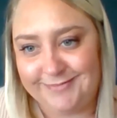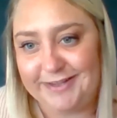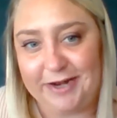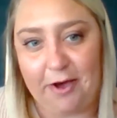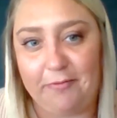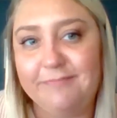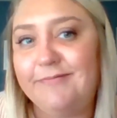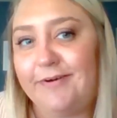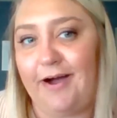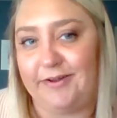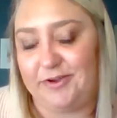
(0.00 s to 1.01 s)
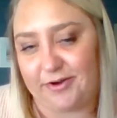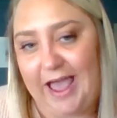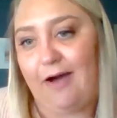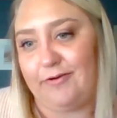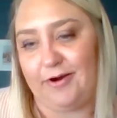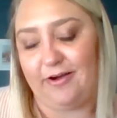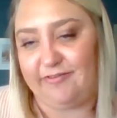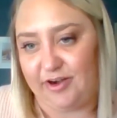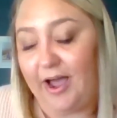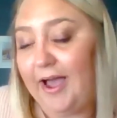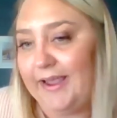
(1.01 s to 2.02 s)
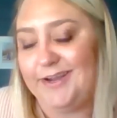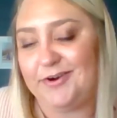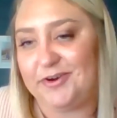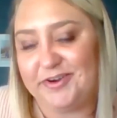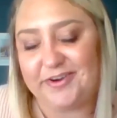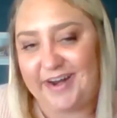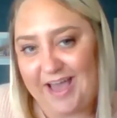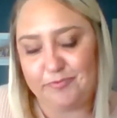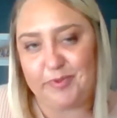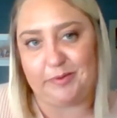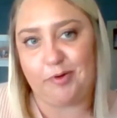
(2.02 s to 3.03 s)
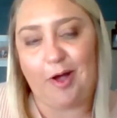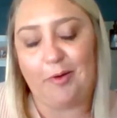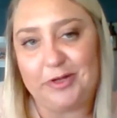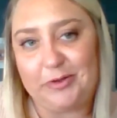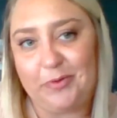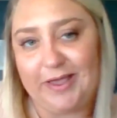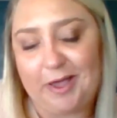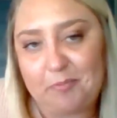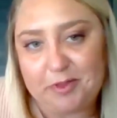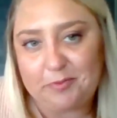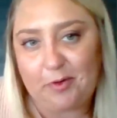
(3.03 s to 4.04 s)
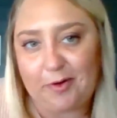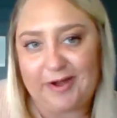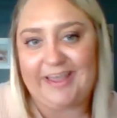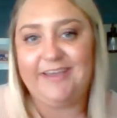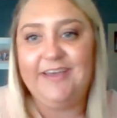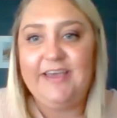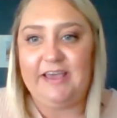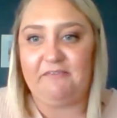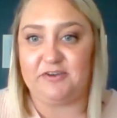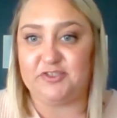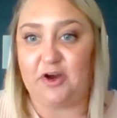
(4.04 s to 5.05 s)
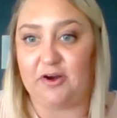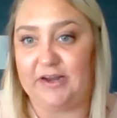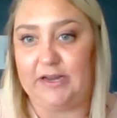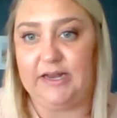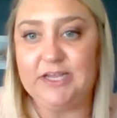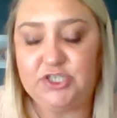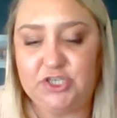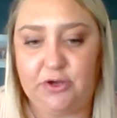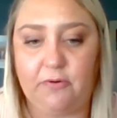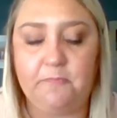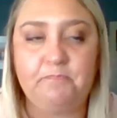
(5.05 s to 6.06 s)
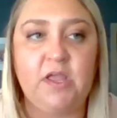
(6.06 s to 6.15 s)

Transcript: you know, on your counter overnight, or you're going to have a big problem when you wake up in the morning if there's already an issue.